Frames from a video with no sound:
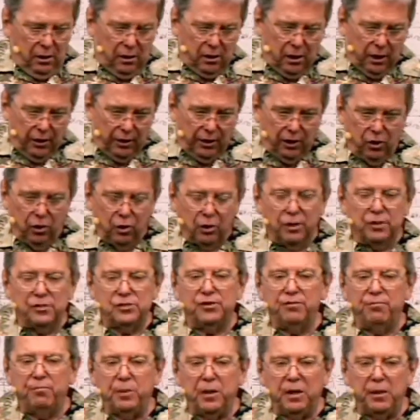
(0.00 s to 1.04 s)
a nucleus
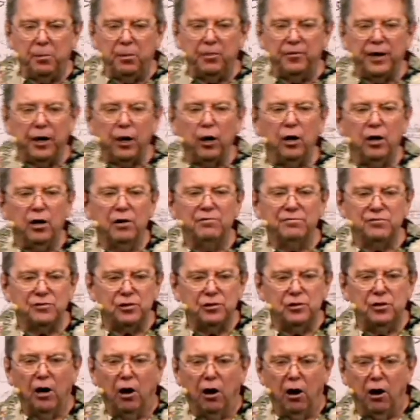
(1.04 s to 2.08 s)
of people that loves
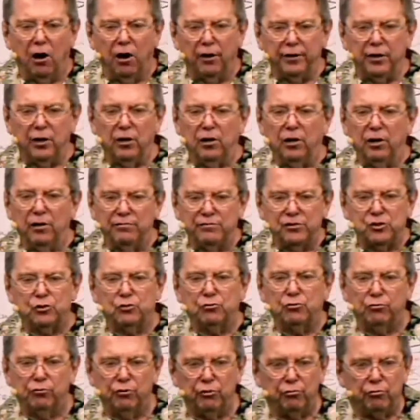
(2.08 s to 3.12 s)
God and loves
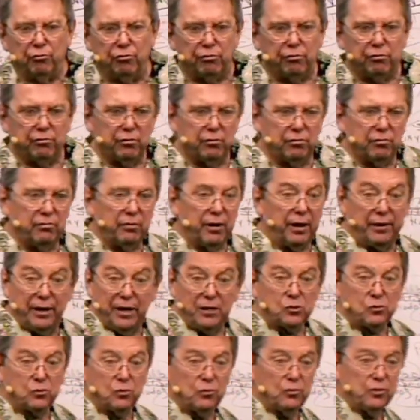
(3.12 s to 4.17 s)
truth. And
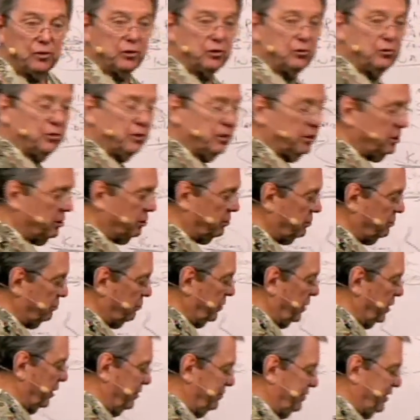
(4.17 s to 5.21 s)
that's what we do here.
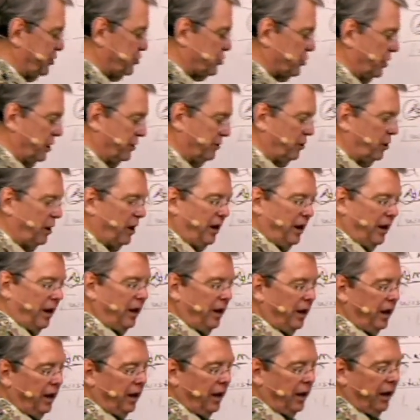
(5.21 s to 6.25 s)
We love each other,
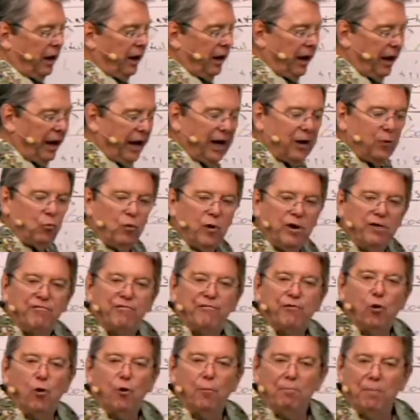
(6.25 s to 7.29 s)
and we
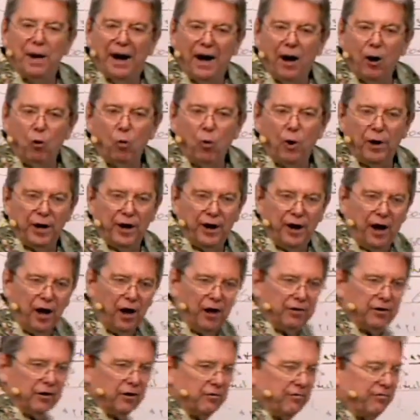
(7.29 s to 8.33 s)
forbear one another.